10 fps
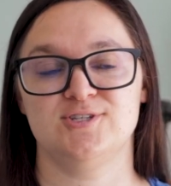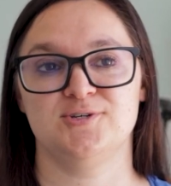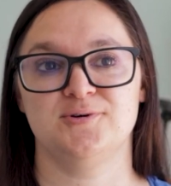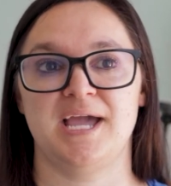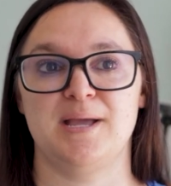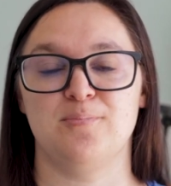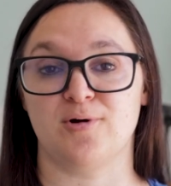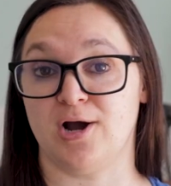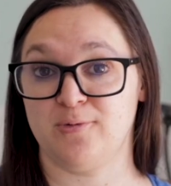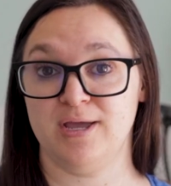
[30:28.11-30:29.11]
to a
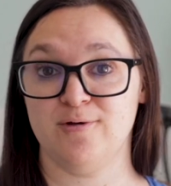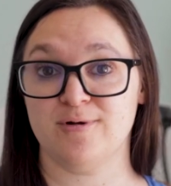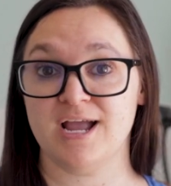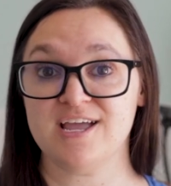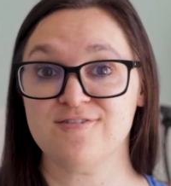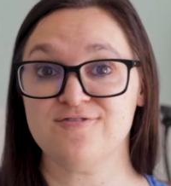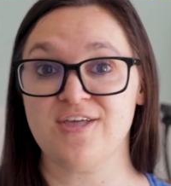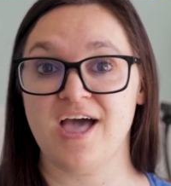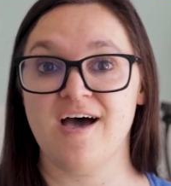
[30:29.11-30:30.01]
Broadway rave.